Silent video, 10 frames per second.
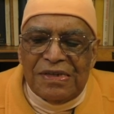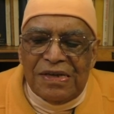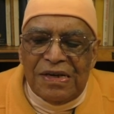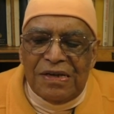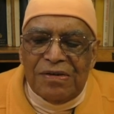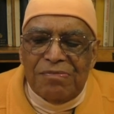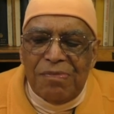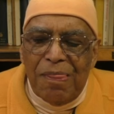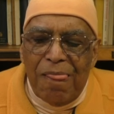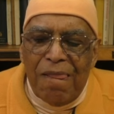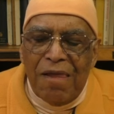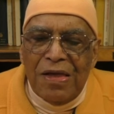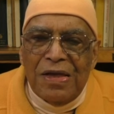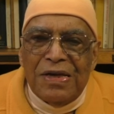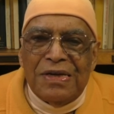And
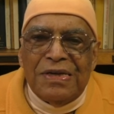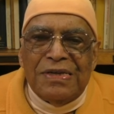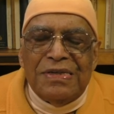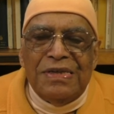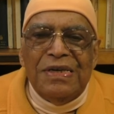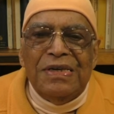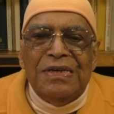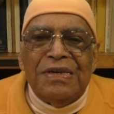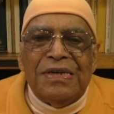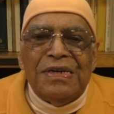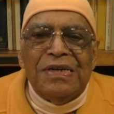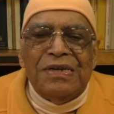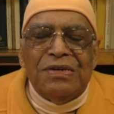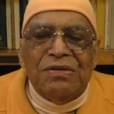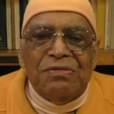he
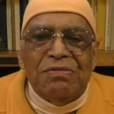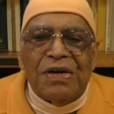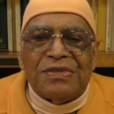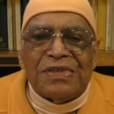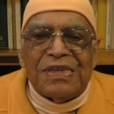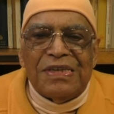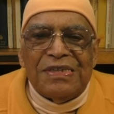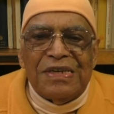was